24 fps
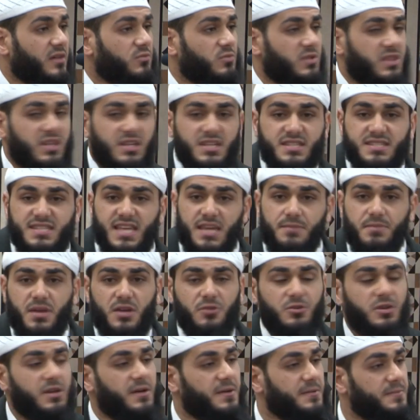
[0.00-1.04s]
within the same
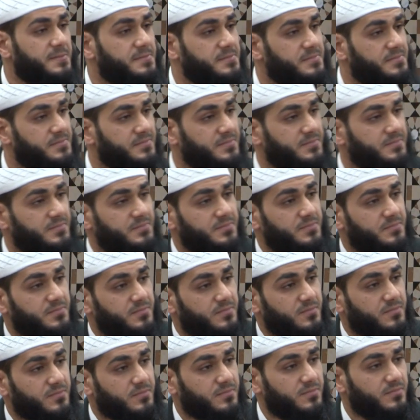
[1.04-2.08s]
area.
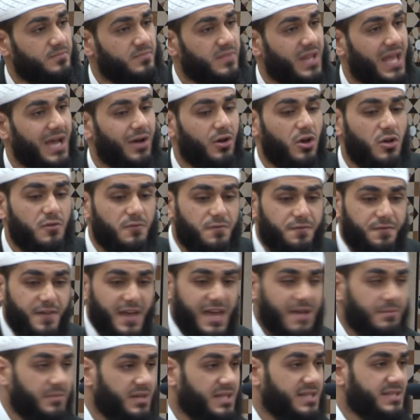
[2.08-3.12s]
Our own
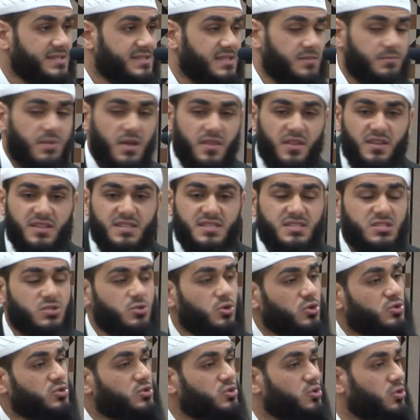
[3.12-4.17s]
families, the brother doesn't
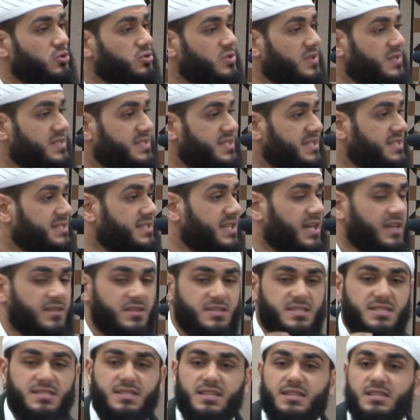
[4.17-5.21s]
talk to the sister and the
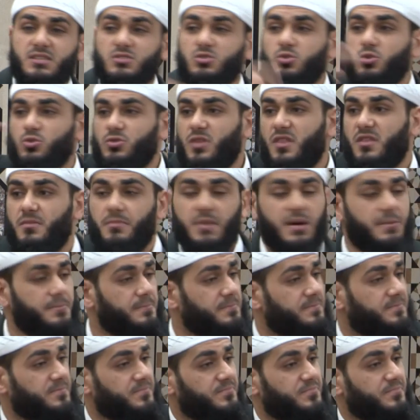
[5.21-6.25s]
sister doesn't talk to the mum.